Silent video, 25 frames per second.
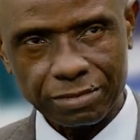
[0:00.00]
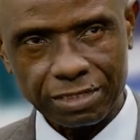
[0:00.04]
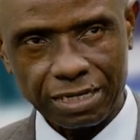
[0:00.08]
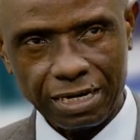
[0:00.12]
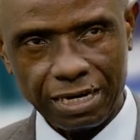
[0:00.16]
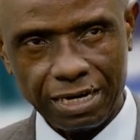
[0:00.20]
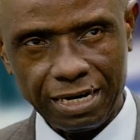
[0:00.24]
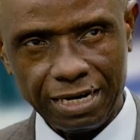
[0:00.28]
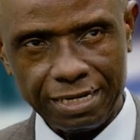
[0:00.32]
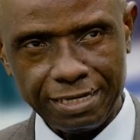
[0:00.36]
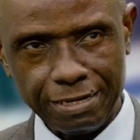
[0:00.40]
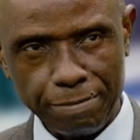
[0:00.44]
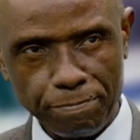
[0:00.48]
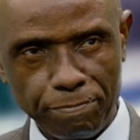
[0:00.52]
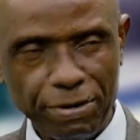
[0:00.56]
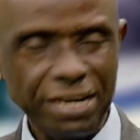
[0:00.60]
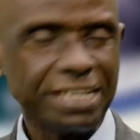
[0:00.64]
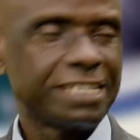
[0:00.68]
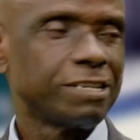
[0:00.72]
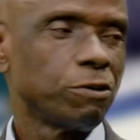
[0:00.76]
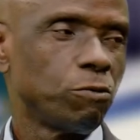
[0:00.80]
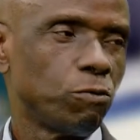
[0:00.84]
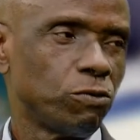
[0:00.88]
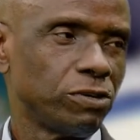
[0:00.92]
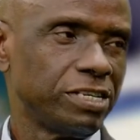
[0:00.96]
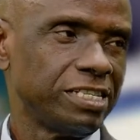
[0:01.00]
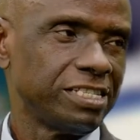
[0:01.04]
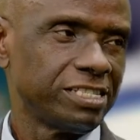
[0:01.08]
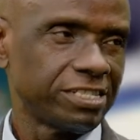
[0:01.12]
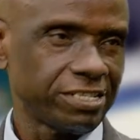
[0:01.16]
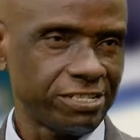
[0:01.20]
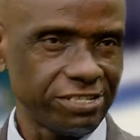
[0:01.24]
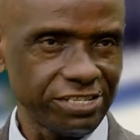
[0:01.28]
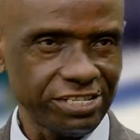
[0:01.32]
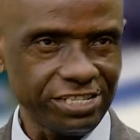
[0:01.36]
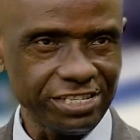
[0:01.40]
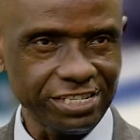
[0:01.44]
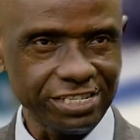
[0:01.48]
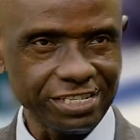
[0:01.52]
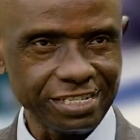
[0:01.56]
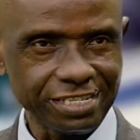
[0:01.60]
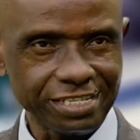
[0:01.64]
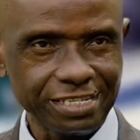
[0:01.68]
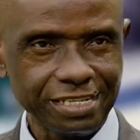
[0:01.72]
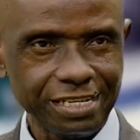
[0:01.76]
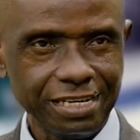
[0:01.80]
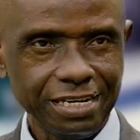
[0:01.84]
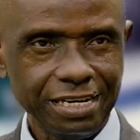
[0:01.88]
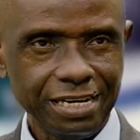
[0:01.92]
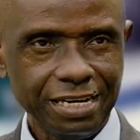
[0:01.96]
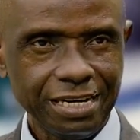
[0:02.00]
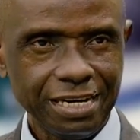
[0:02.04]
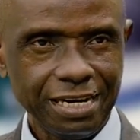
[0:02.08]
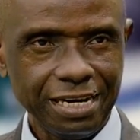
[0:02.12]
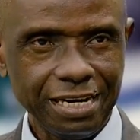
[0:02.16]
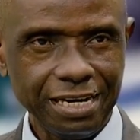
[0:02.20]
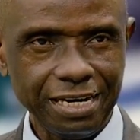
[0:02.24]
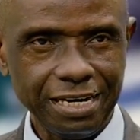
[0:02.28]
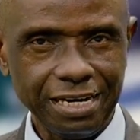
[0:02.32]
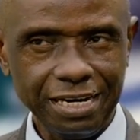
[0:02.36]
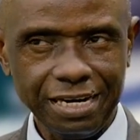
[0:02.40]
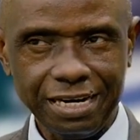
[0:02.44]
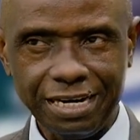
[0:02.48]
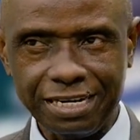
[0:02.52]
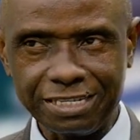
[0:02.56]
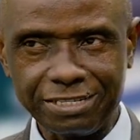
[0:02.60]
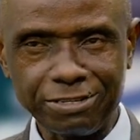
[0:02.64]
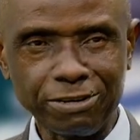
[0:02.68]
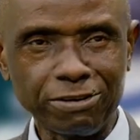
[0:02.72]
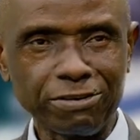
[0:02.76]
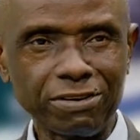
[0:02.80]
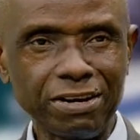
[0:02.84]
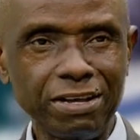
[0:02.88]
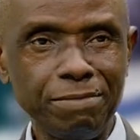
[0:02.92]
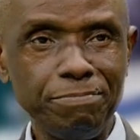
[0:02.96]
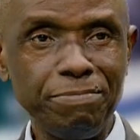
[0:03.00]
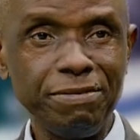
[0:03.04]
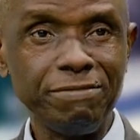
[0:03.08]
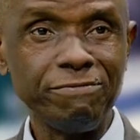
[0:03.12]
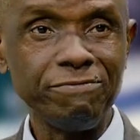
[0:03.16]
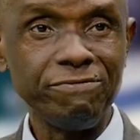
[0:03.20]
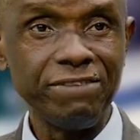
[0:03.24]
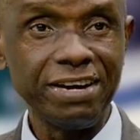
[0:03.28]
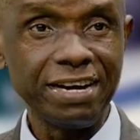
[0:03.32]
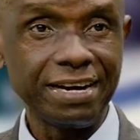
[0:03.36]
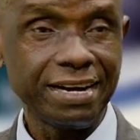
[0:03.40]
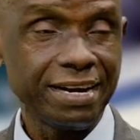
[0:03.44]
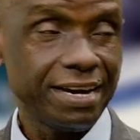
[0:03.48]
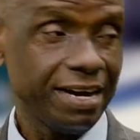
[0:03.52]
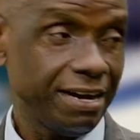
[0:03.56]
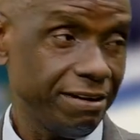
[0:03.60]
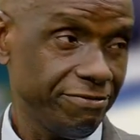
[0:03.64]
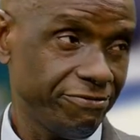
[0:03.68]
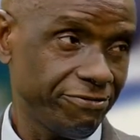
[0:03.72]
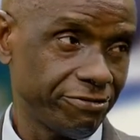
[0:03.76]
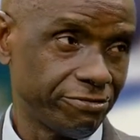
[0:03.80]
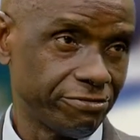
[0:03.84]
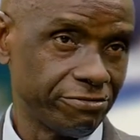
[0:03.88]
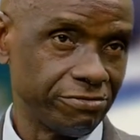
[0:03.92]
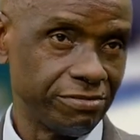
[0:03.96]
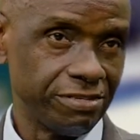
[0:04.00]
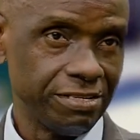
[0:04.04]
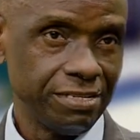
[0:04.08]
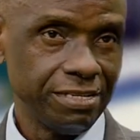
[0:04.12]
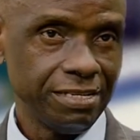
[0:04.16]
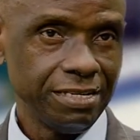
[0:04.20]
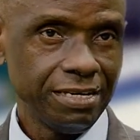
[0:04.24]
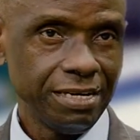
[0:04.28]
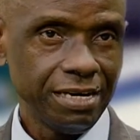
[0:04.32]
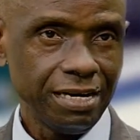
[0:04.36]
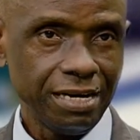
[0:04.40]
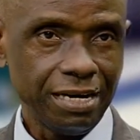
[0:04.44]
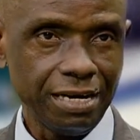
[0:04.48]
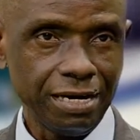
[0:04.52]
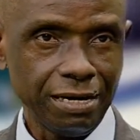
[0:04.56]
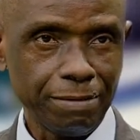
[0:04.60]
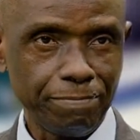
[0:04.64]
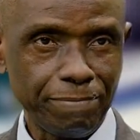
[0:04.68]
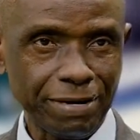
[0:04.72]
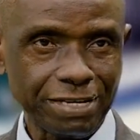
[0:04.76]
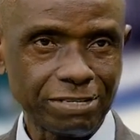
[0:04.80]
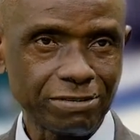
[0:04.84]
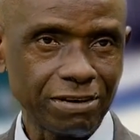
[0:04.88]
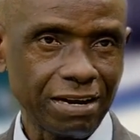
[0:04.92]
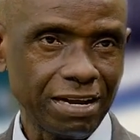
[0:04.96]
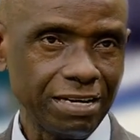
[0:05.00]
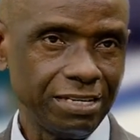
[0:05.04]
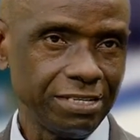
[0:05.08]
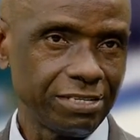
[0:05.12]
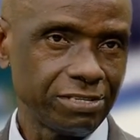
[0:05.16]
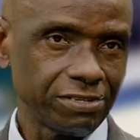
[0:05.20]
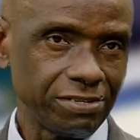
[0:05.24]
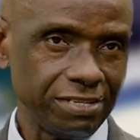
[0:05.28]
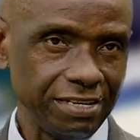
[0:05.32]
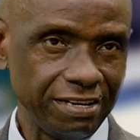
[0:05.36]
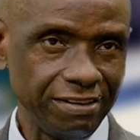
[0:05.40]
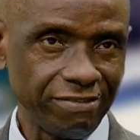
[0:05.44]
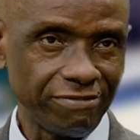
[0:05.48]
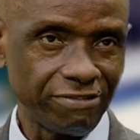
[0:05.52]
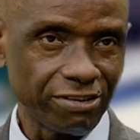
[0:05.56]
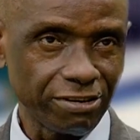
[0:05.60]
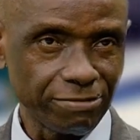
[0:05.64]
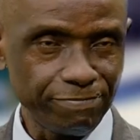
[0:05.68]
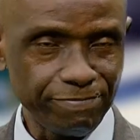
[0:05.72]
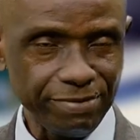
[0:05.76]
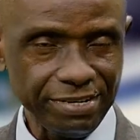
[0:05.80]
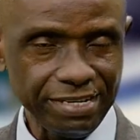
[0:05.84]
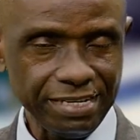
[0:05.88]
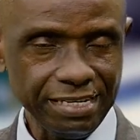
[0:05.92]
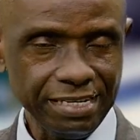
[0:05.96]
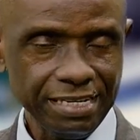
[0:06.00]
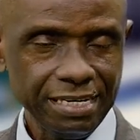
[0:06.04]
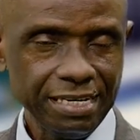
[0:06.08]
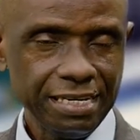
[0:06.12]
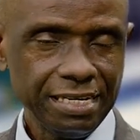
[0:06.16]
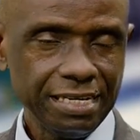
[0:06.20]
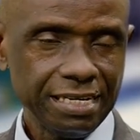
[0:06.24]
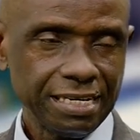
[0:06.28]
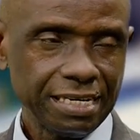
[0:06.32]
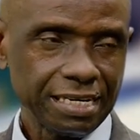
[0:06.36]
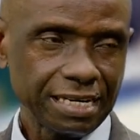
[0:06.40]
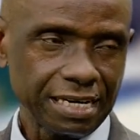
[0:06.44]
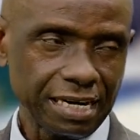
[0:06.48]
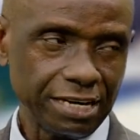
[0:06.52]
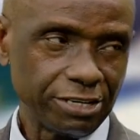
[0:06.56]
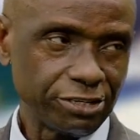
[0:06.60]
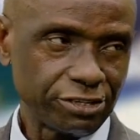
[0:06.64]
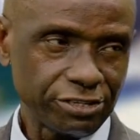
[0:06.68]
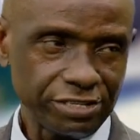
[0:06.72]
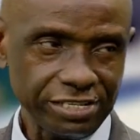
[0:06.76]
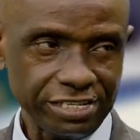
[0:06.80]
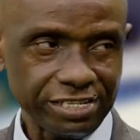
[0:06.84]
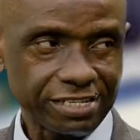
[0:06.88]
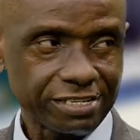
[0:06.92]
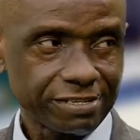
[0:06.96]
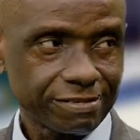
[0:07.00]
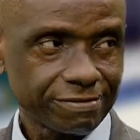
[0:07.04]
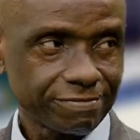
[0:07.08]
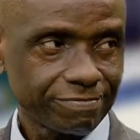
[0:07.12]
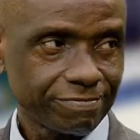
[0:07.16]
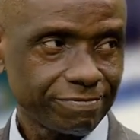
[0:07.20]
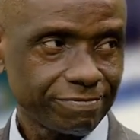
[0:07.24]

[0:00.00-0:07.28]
the Bretton Woods institutions has not really been very helpful, particularly to the developing countries.